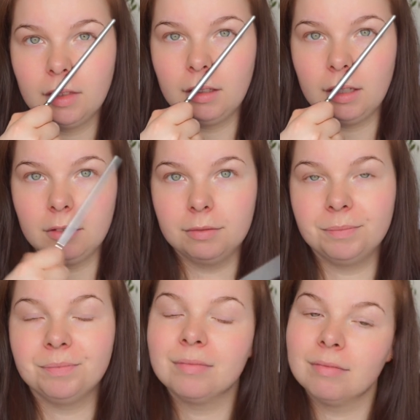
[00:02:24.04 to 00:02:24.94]
Here you go.
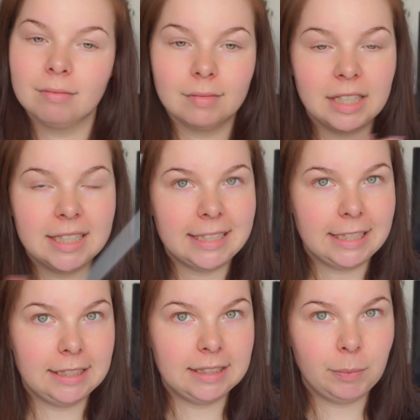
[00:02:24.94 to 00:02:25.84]

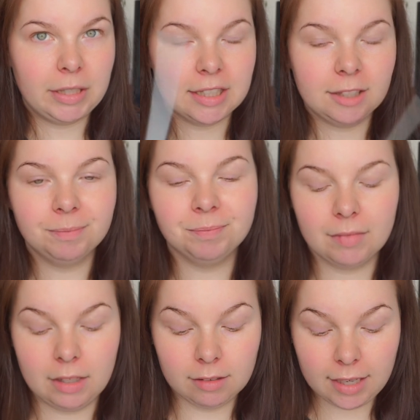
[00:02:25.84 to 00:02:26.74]
Easy peasy.
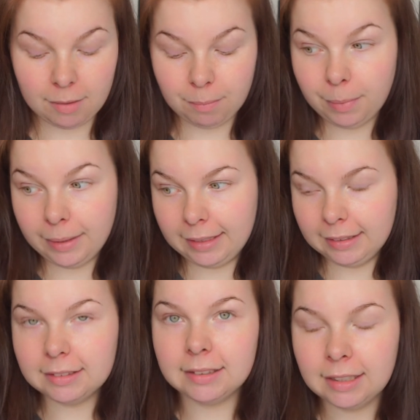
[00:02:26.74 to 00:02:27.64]
Okay,
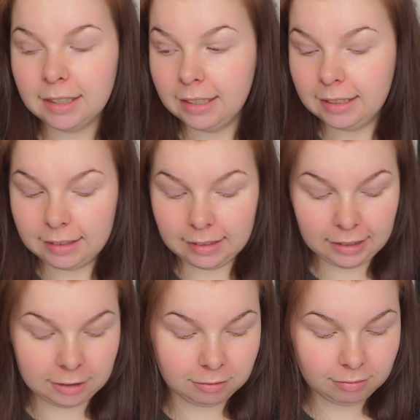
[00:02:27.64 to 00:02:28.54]
but
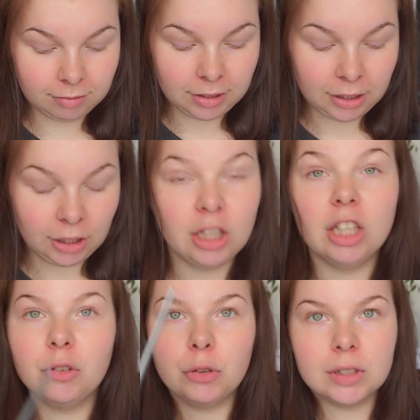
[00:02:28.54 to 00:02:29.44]
now,
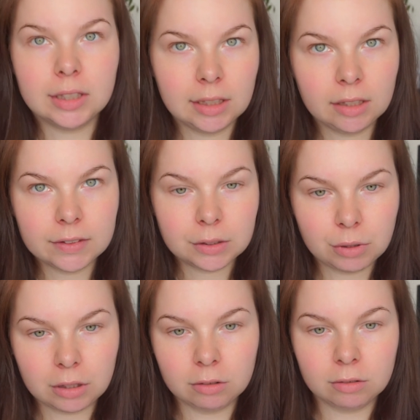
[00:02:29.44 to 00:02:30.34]
if you still have a
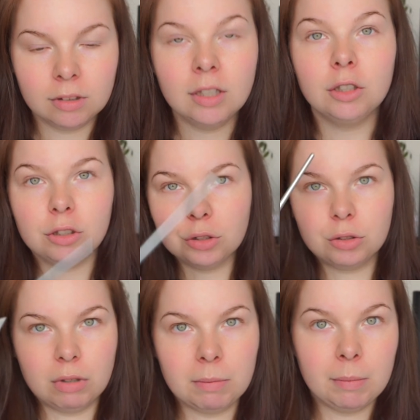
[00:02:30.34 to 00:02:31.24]
struggle,
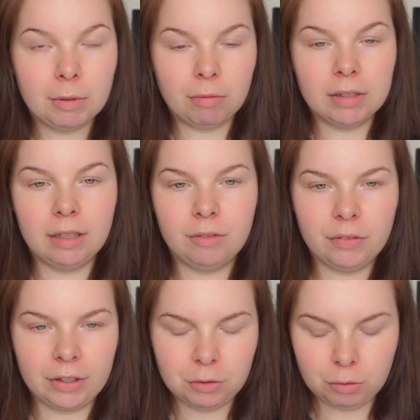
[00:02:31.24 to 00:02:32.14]
just remember when
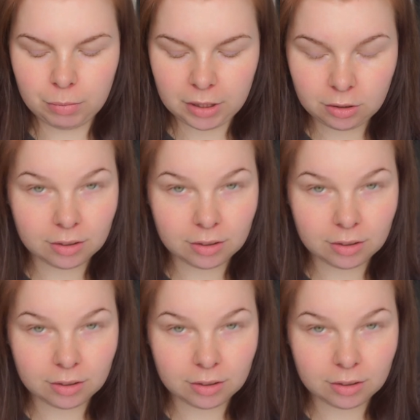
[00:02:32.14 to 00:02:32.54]
everything should be.